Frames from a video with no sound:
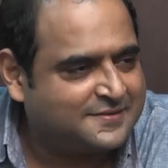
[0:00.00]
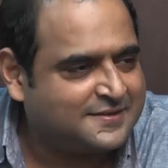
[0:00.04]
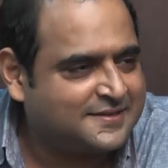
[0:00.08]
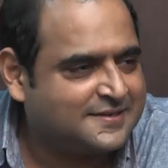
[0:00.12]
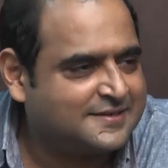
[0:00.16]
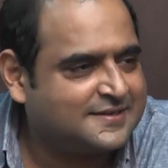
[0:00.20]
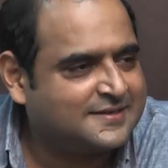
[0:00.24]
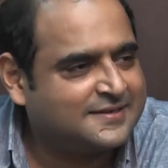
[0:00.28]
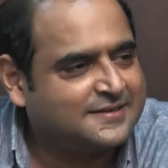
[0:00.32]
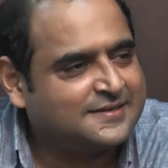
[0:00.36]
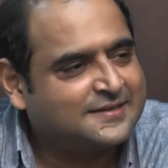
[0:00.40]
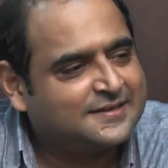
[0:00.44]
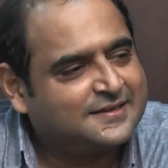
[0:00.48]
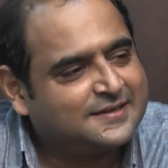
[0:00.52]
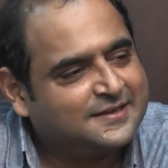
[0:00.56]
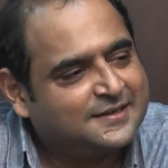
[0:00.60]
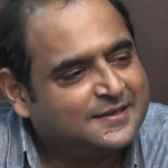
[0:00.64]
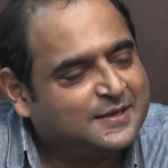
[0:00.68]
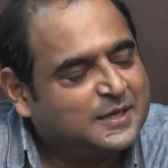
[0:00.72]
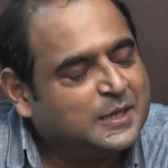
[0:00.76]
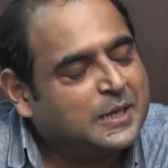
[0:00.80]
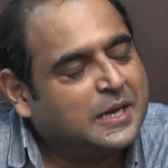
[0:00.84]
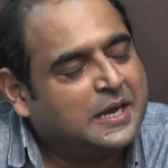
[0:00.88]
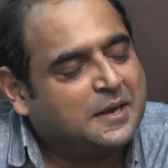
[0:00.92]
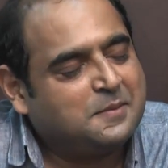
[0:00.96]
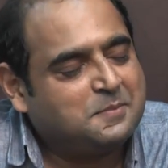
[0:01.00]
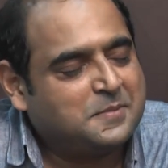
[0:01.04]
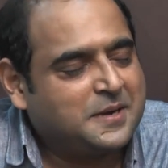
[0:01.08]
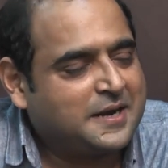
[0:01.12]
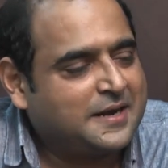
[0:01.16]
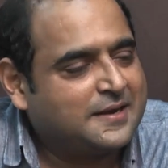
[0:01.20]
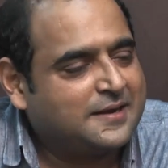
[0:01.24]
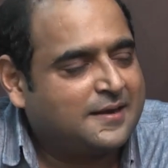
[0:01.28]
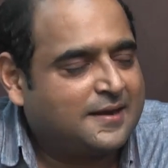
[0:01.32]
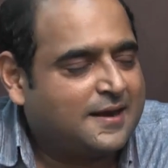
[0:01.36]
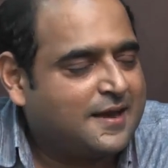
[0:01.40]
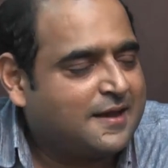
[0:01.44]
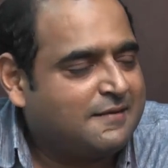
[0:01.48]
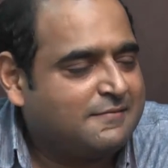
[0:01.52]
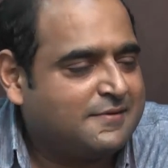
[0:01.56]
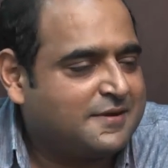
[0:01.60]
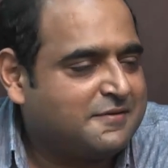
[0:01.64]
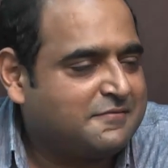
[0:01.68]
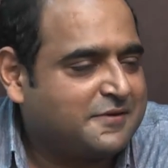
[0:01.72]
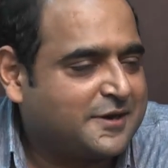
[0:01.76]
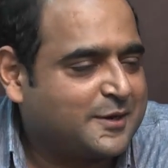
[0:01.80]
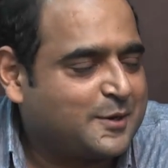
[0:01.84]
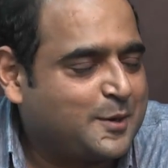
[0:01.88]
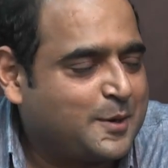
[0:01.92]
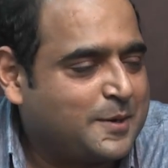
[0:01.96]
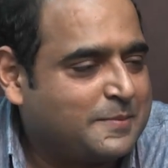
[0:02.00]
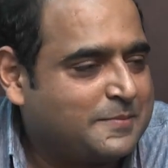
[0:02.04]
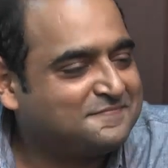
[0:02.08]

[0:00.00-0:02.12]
vandittu um, it did have an effect on